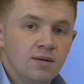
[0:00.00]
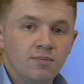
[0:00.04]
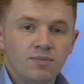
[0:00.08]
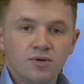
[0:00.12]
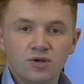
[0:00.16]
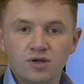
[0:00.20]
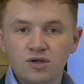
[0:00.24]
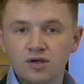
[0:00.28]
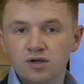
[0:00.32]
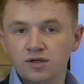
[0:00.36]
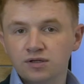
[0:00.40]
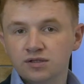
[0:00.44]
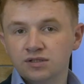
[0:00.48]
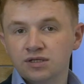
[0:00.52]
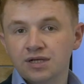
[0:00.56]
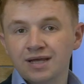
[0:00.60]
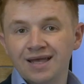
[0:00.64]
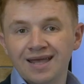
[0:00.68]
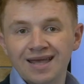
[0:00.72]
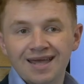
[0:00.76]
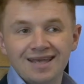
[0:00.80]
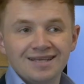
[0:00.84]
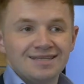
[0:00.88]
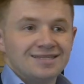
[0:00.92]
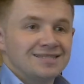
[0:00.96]
because
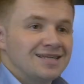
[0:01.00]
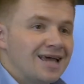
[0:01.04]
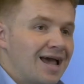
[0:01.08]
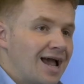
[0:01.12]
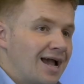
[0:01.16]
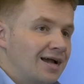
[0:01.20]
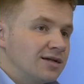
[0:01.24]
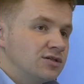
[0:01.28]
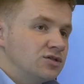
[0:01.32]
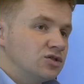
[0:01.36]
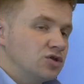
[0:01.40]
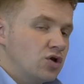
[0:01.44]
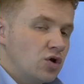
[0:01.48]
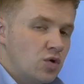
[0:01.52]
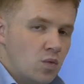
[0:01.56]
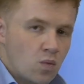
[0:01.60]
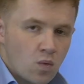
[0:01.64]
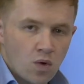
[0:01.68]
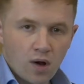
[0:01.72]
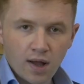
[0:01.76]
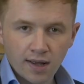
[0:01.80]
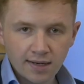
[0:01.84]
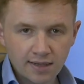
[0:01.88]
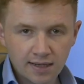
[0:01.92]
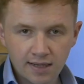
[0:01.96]
it's taxed so
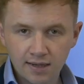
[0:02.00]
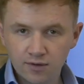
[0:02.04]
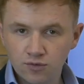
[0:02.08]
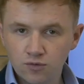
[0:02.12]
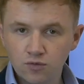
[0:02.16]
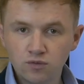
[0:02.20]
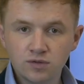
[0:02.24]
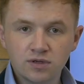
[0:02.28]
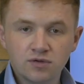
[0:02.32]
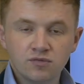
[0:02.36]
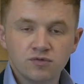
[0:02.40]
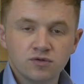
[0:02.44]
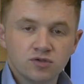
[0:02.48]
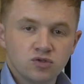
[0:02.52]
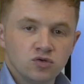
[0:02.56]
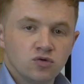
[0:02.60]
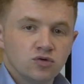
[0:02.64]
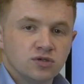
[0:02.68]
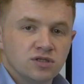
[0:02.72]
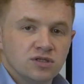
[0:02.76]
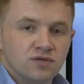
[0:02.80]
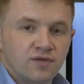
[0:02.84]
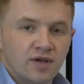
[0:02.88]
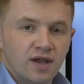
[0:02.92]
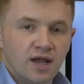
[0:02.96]
widely on all different
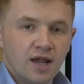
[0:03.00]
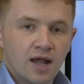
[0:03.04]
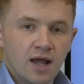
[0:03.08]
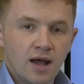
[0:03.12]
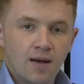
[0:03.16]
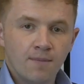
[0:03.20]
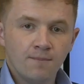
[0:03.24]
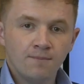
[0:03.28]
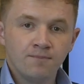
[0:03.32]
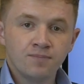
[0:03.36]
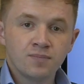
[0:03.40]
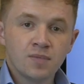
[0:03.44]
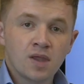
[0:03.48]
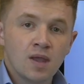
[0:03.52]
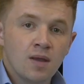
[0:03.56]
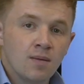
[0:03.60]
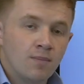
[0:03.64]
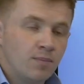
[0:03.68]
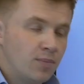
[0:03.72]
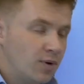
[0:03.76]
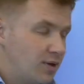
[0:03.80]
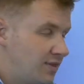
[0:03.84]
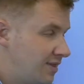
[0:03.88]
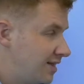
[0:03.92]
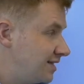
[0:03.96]
sources of income,
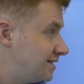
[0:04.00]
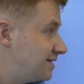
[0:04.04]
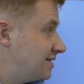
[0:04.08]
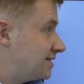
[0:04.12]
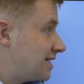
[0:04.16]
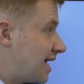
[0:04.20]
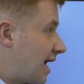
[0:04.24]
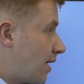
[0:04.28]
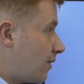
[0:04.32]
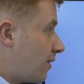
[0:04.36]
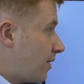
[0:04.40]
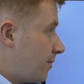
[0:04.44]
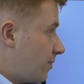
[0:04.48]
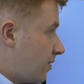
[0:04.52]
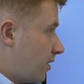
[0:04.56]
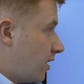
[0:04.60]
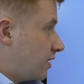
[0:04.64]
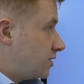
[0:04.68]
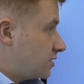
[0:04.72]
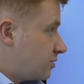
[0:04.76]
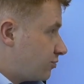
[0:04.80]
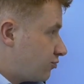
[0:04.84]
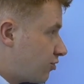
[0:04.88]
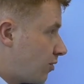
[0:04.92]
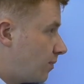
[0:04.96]
but this is how it
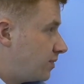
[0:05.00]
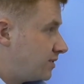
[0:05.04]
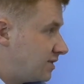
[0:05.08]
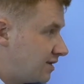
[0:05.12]
applies to property